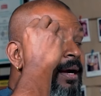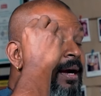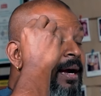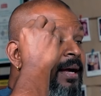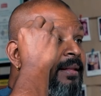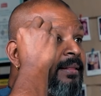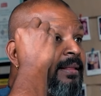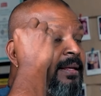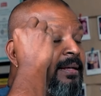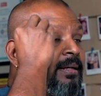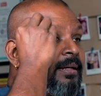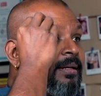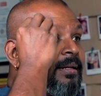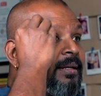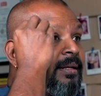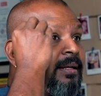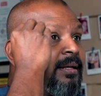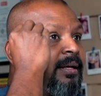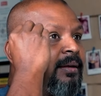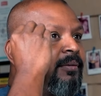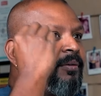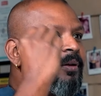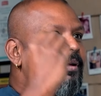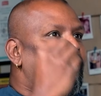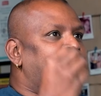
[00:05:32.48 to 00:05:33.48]
I think
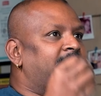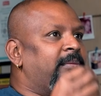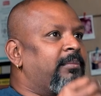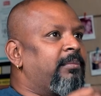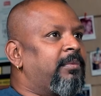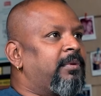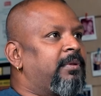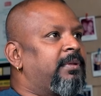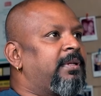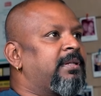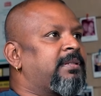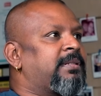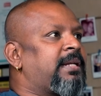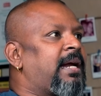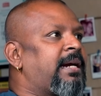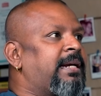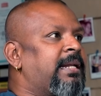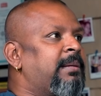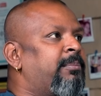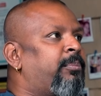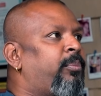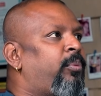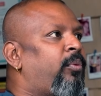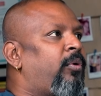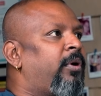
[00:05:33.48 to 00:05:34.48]
the
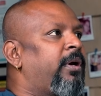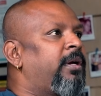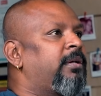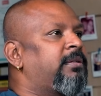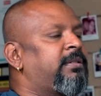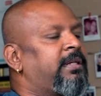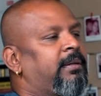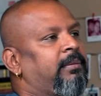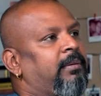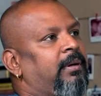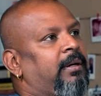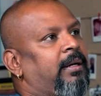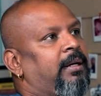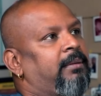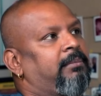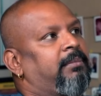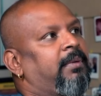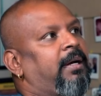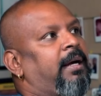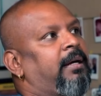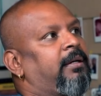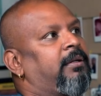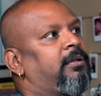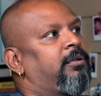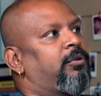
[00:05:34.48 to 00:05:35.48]
starting point, see,
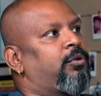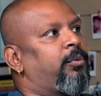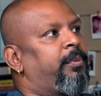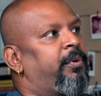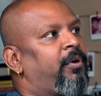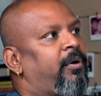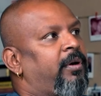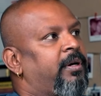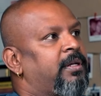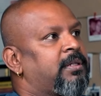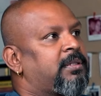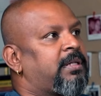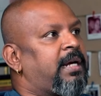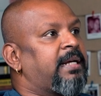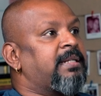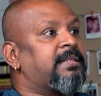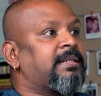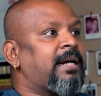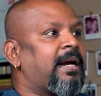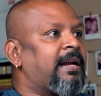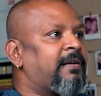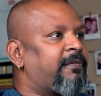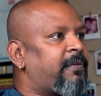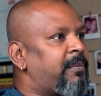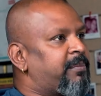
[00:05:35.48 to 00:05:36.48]
to be honest, I
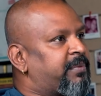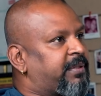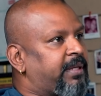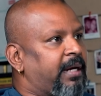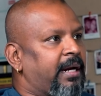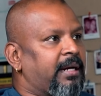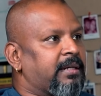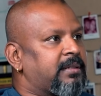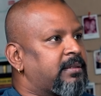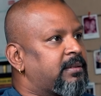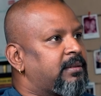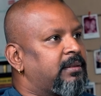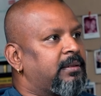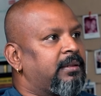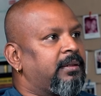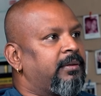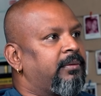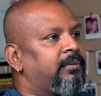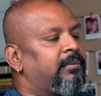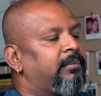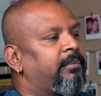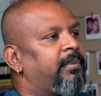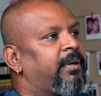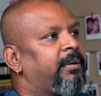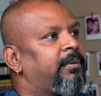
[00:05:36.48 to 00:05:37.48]
started from scratch,
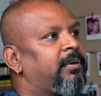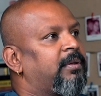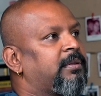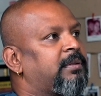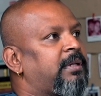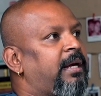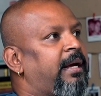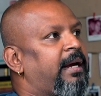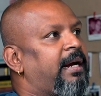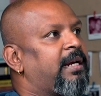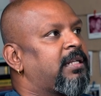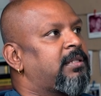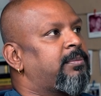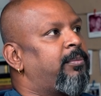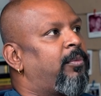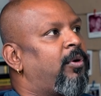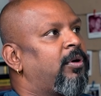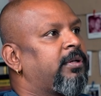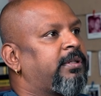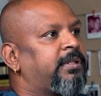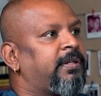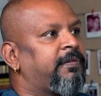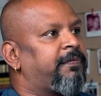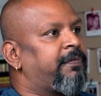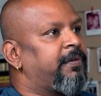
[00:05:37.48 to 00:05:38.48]
because I had a
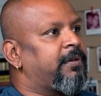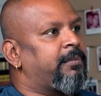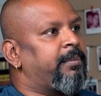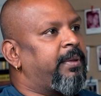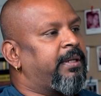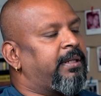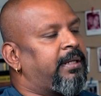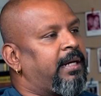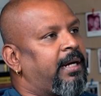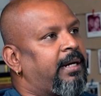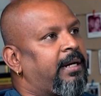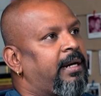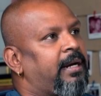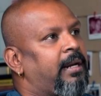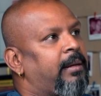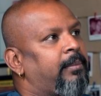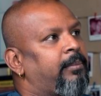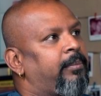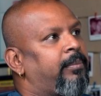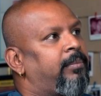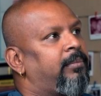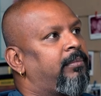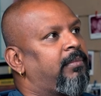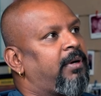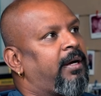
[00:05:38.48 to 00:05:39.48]
small tiff with my dad,
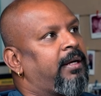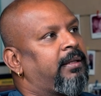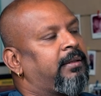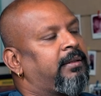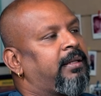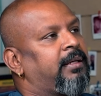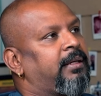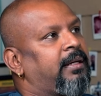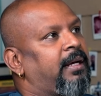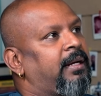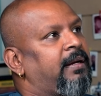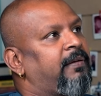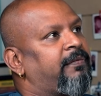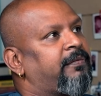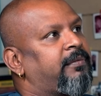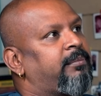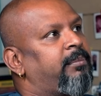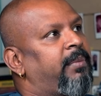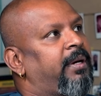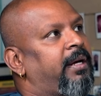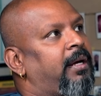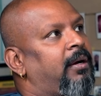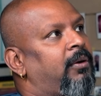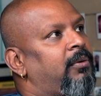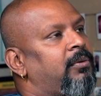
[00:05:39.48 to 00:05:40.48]
and I think I left
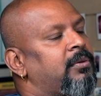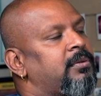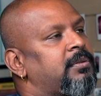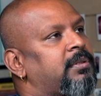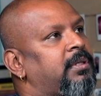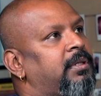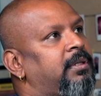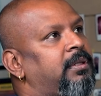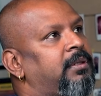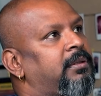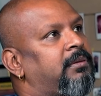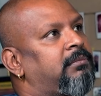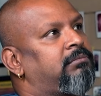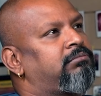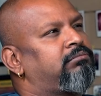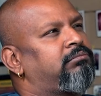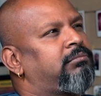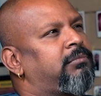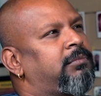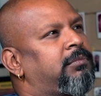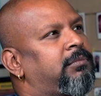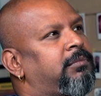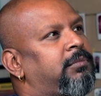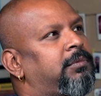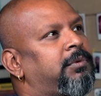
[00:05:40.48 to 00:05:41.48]
my house in
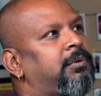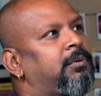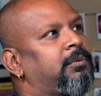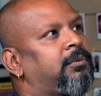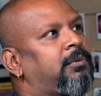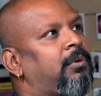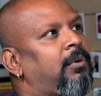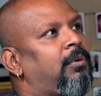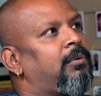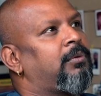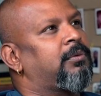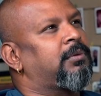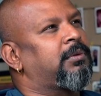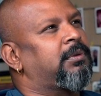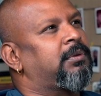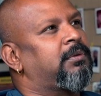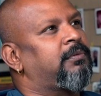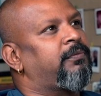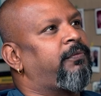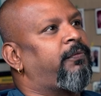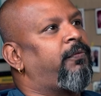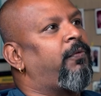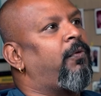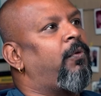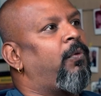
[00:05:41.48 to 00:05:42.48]

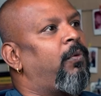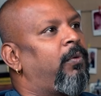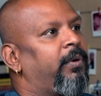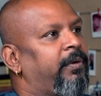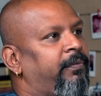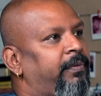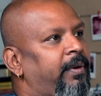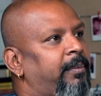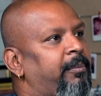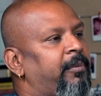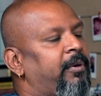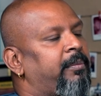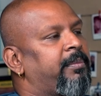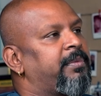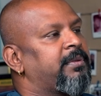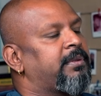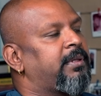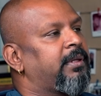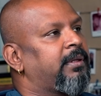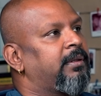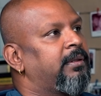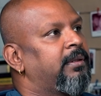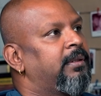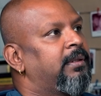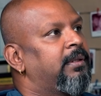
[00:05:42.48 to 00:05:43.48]
2004, if I'm not
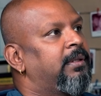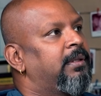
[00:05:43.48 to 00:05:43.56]
mistaken.